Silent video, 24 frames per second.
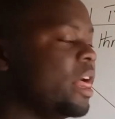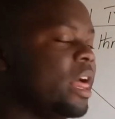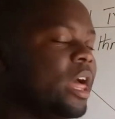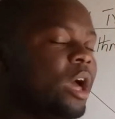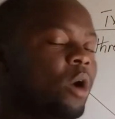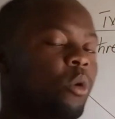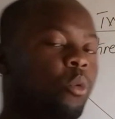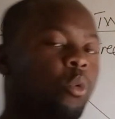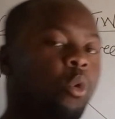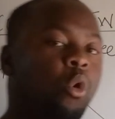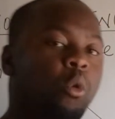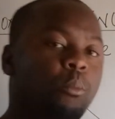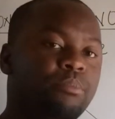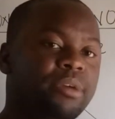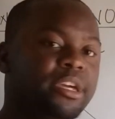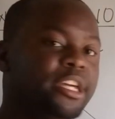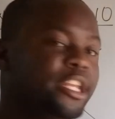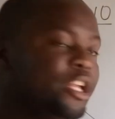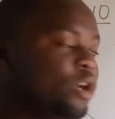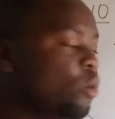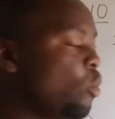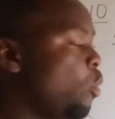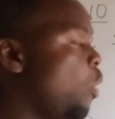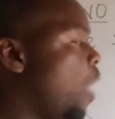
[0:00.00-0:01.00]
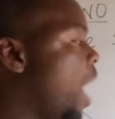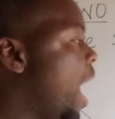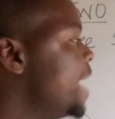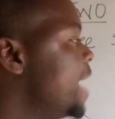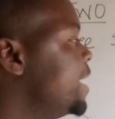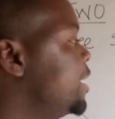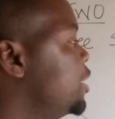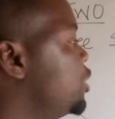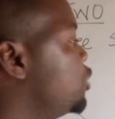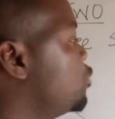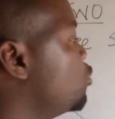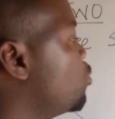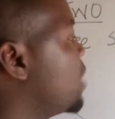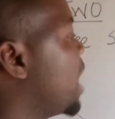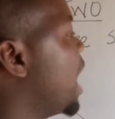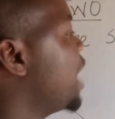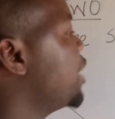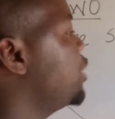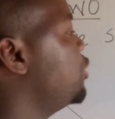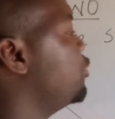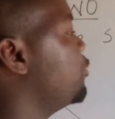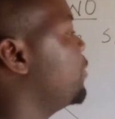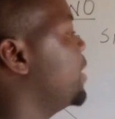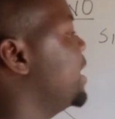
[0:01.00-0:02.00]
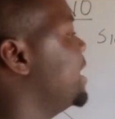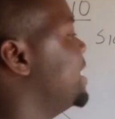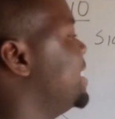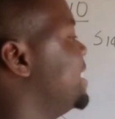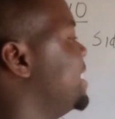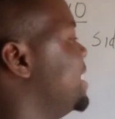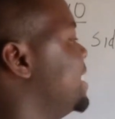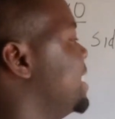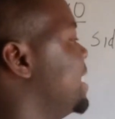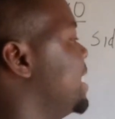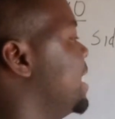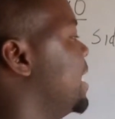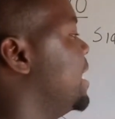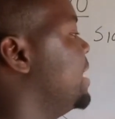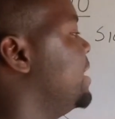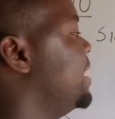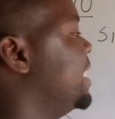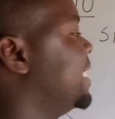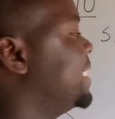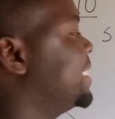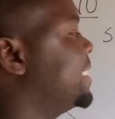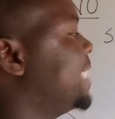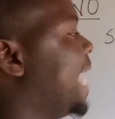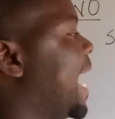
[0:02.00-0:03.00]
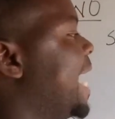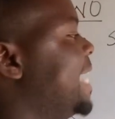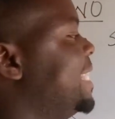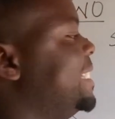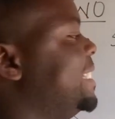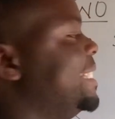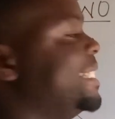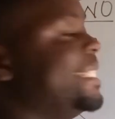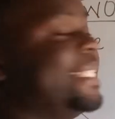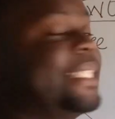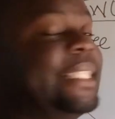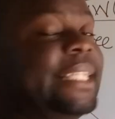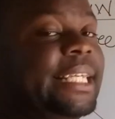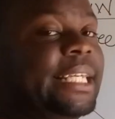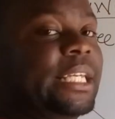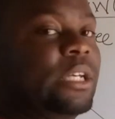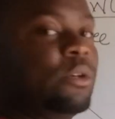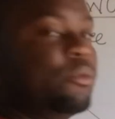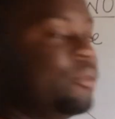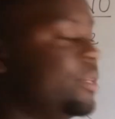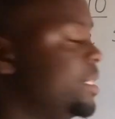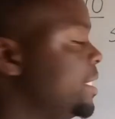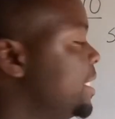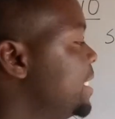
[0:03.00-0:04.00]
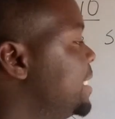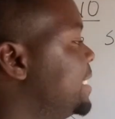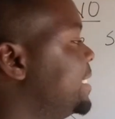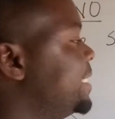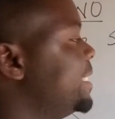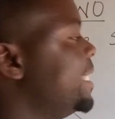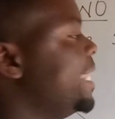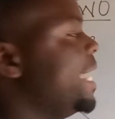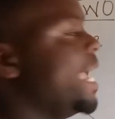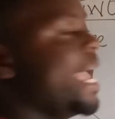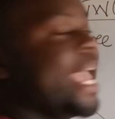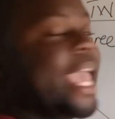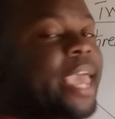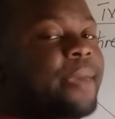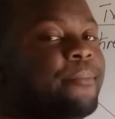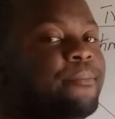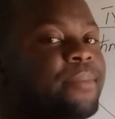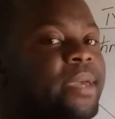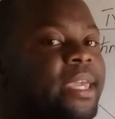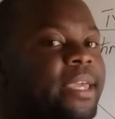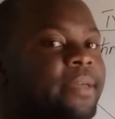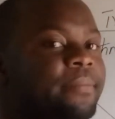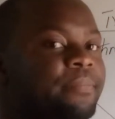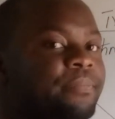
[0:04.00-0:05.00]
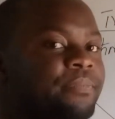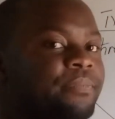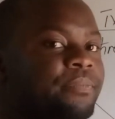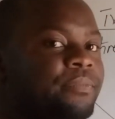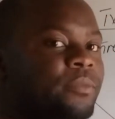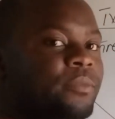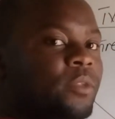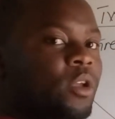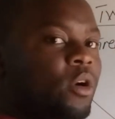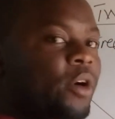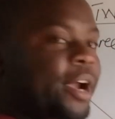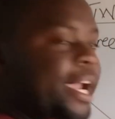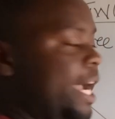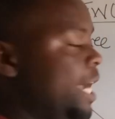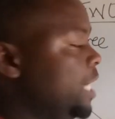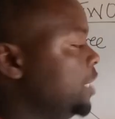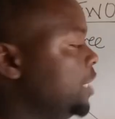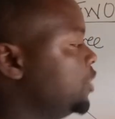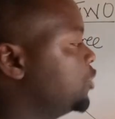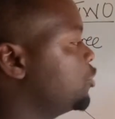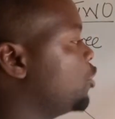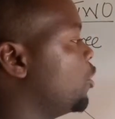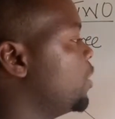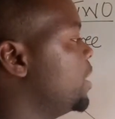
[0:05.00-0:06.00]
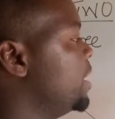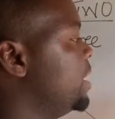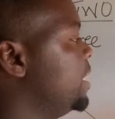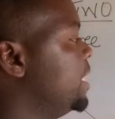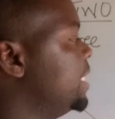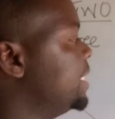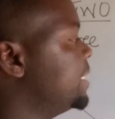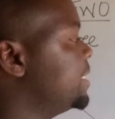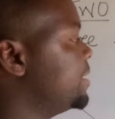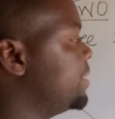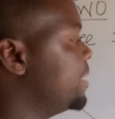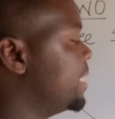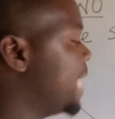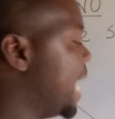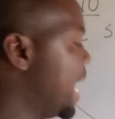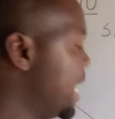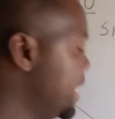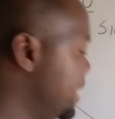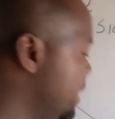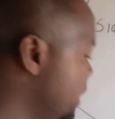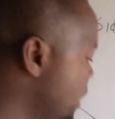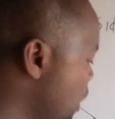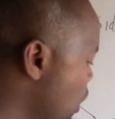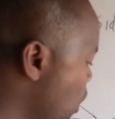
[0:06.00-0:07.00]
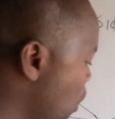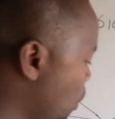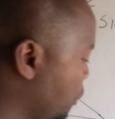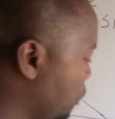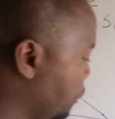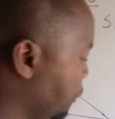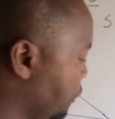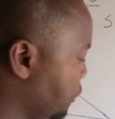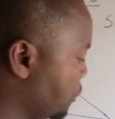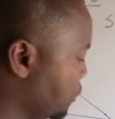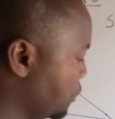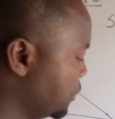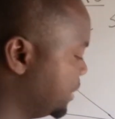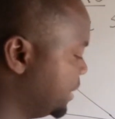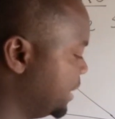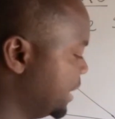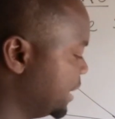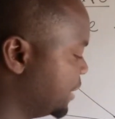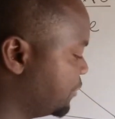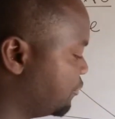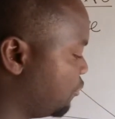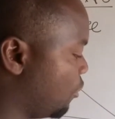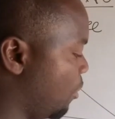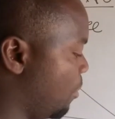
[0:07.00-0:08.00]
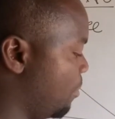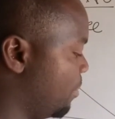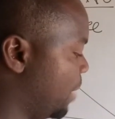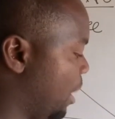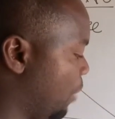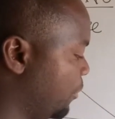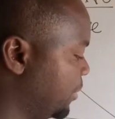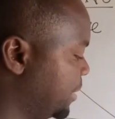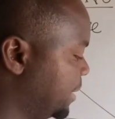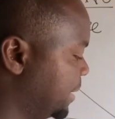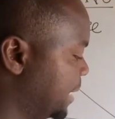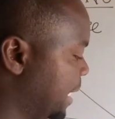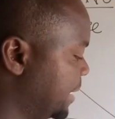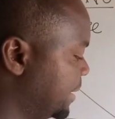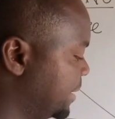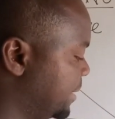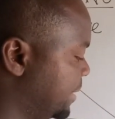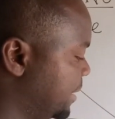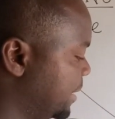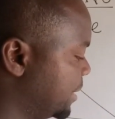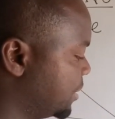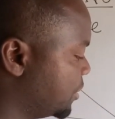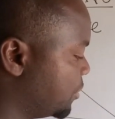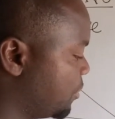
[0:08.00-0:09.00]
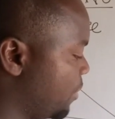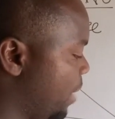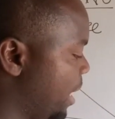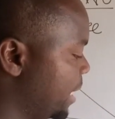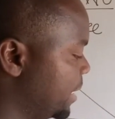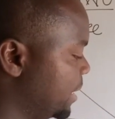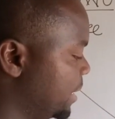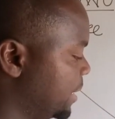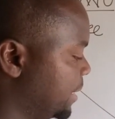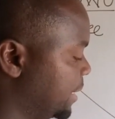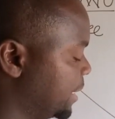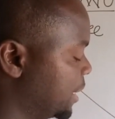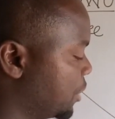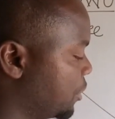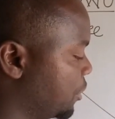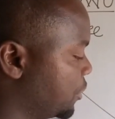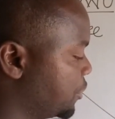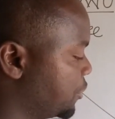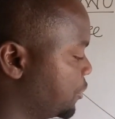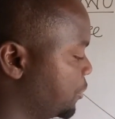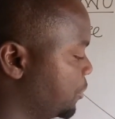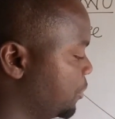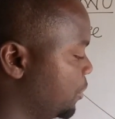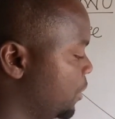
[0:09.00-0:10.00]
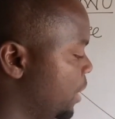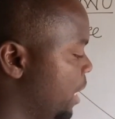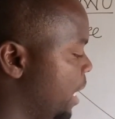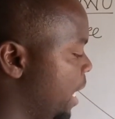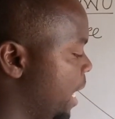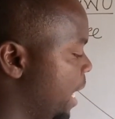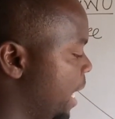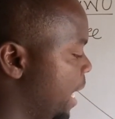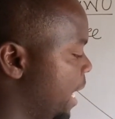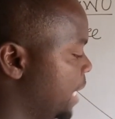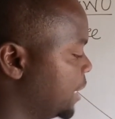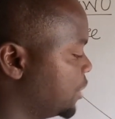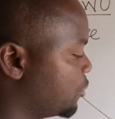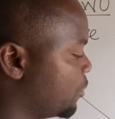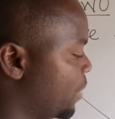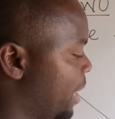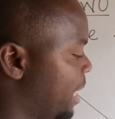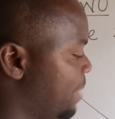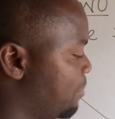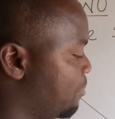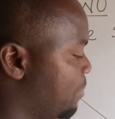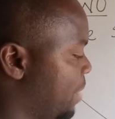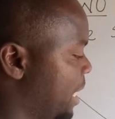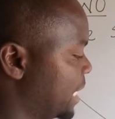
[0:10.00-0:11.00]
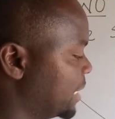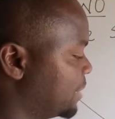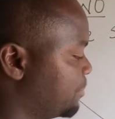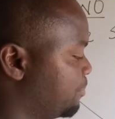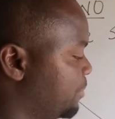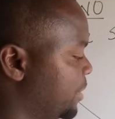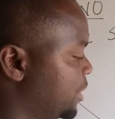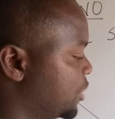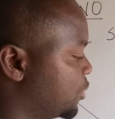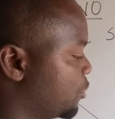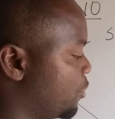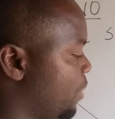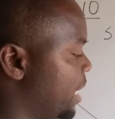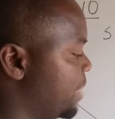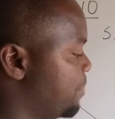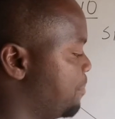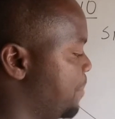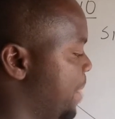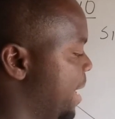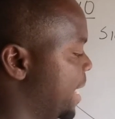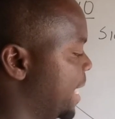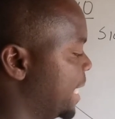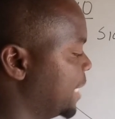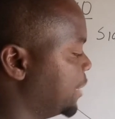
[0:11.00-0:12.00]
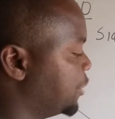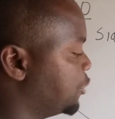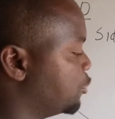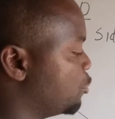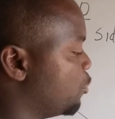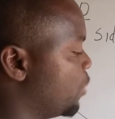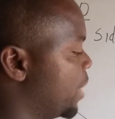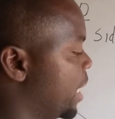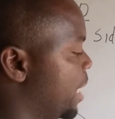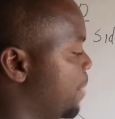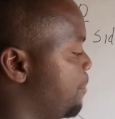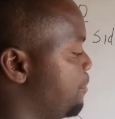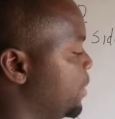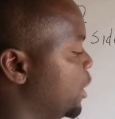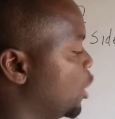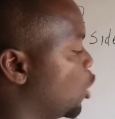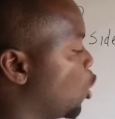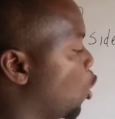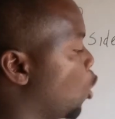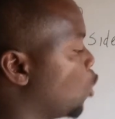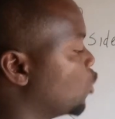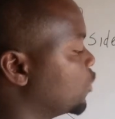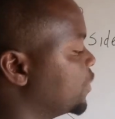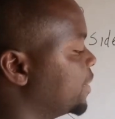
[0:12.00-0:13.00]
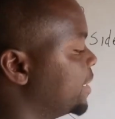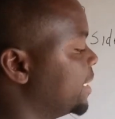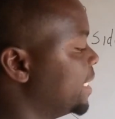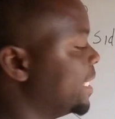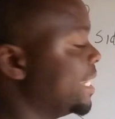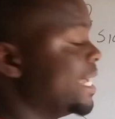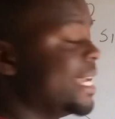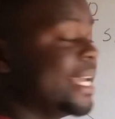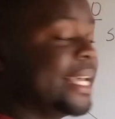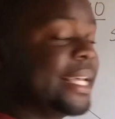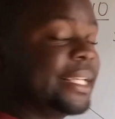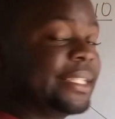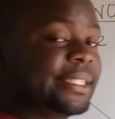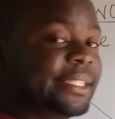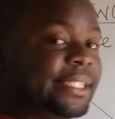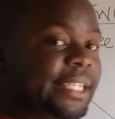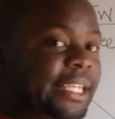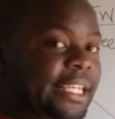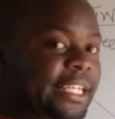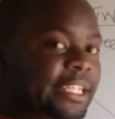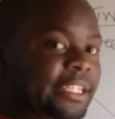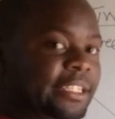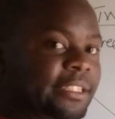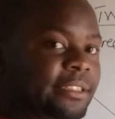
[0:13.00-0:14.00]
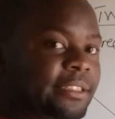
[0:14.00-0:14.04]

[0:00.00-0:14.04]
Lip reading: we'll be required to calculate the side C, which is the AB, okay? So in this regard, we use this formula, which says C squared is equal to A squared plus B squared minus 2AB cos C.